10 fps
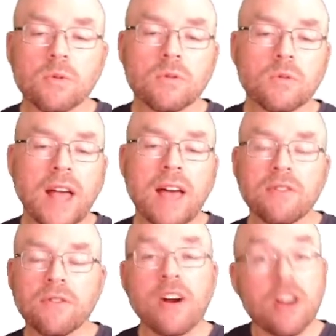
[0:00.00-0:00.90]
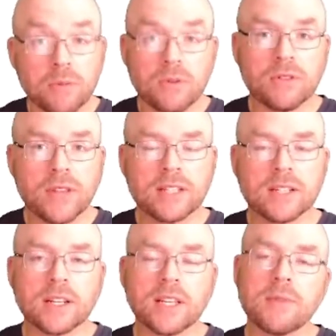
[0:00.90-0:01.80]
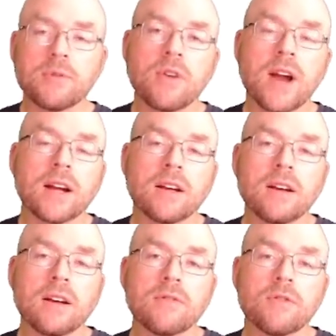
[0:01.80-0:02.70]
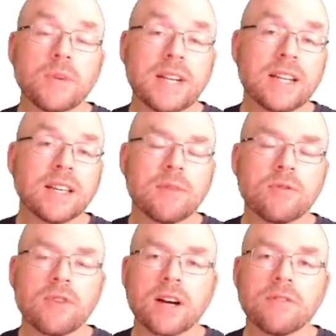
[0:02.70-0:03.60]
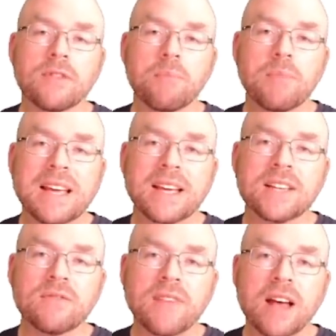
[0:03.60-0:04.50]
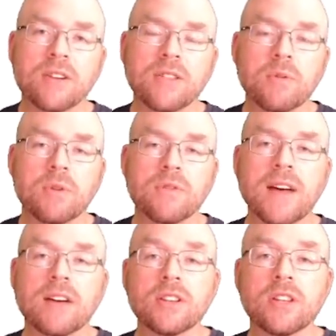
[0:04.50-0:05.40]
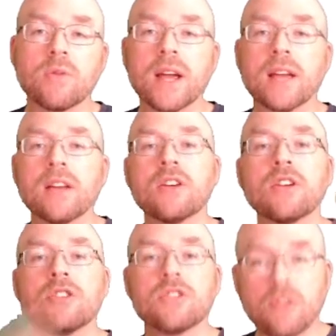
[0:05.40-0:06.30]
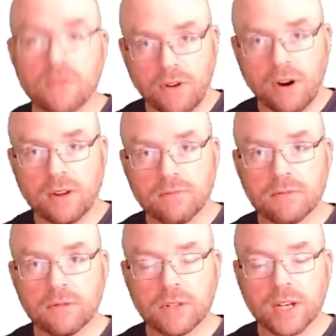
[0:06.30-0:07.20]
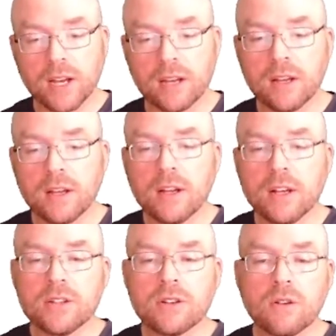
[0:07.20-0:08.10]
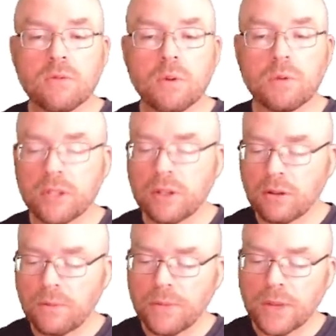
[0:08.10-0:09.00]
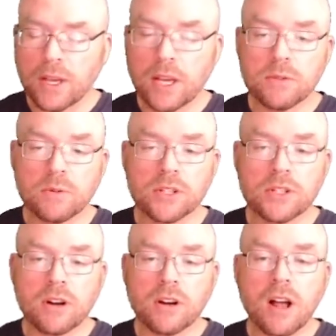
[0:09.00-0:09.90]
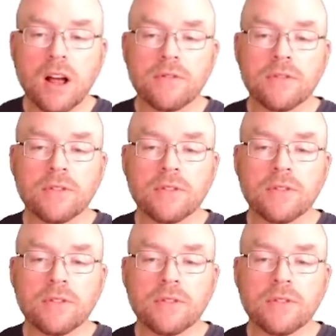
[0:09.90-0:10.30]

we'll have a variable that's going to keep track of or we need to keep track of the biggest value that we have found in the array so far. Okay, so what we'll do is we'll start off